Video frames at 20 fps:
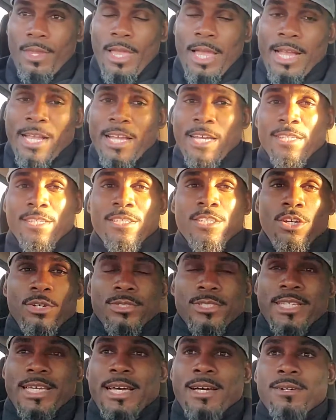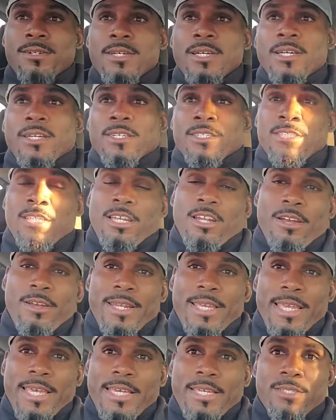I cut the toast out because I'd
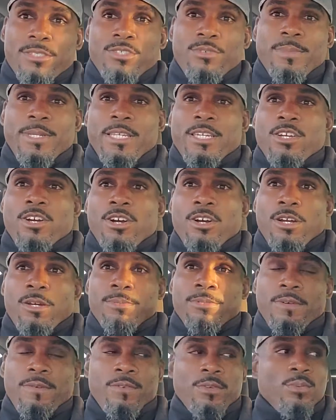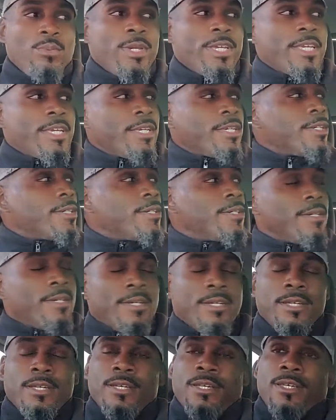already had too many carbs over the
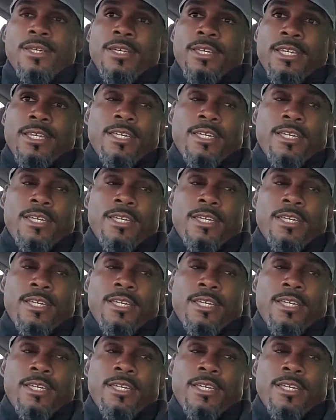weekend.